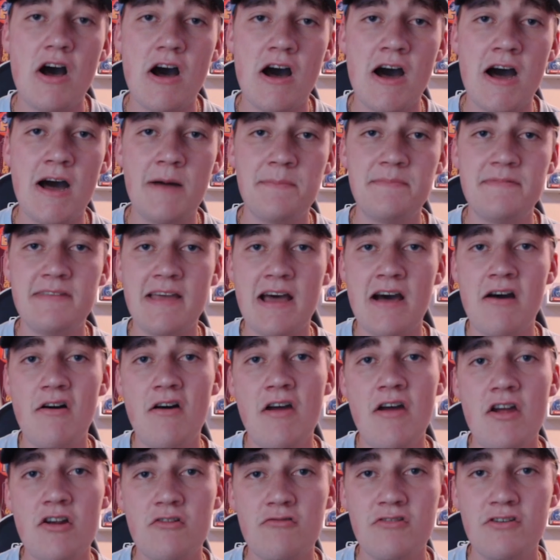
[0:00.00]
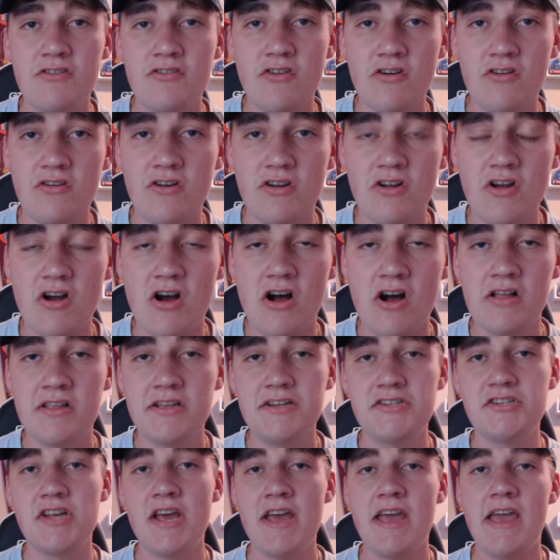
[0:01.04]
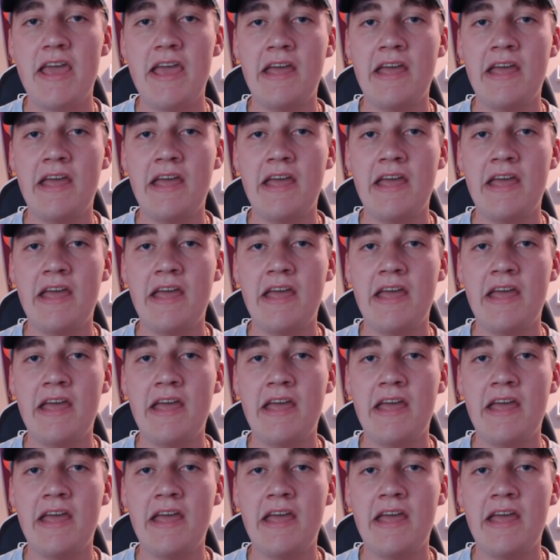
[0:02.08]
opt out, return to college.